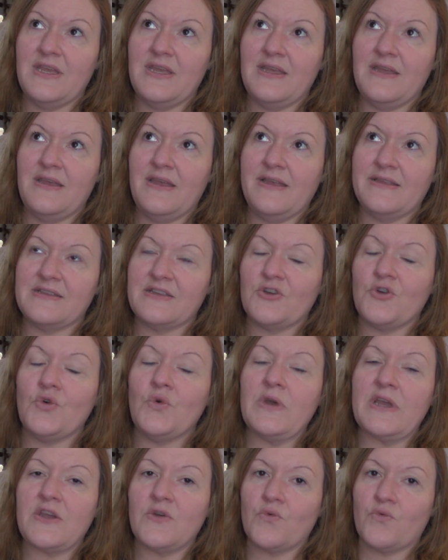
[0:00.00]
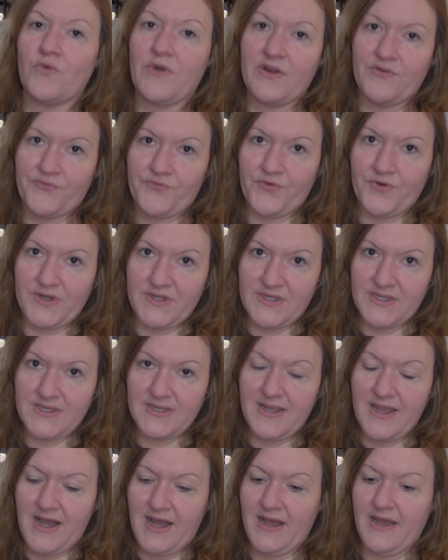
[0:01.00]
as a quick reference
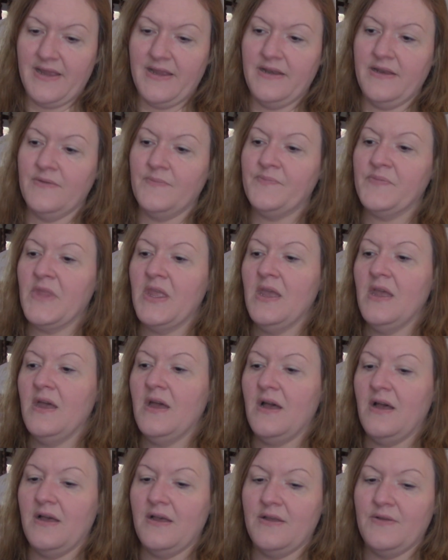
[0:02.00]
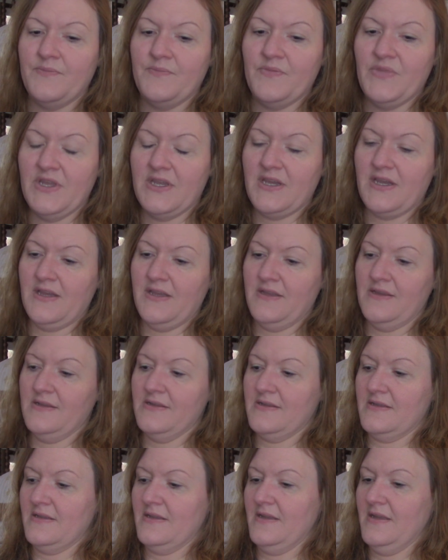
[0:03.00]
guide,
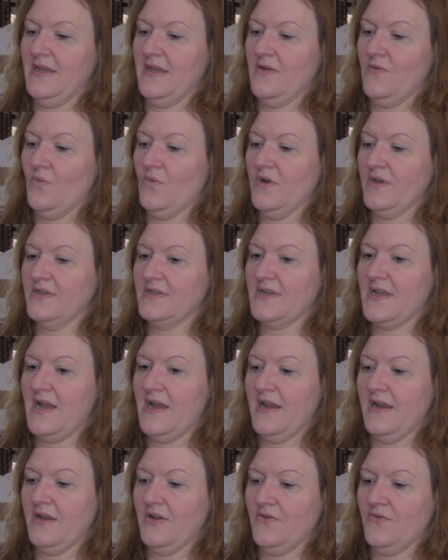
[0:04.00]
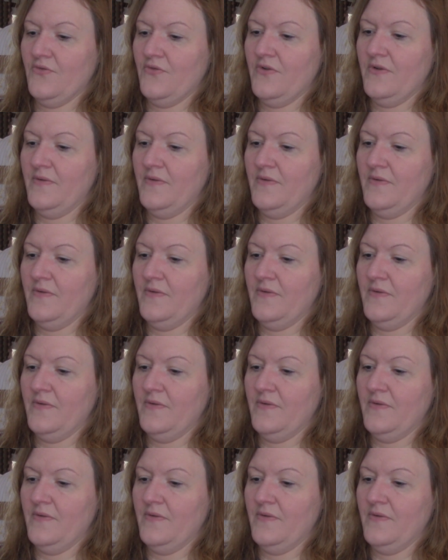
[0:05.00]
because it was kind of,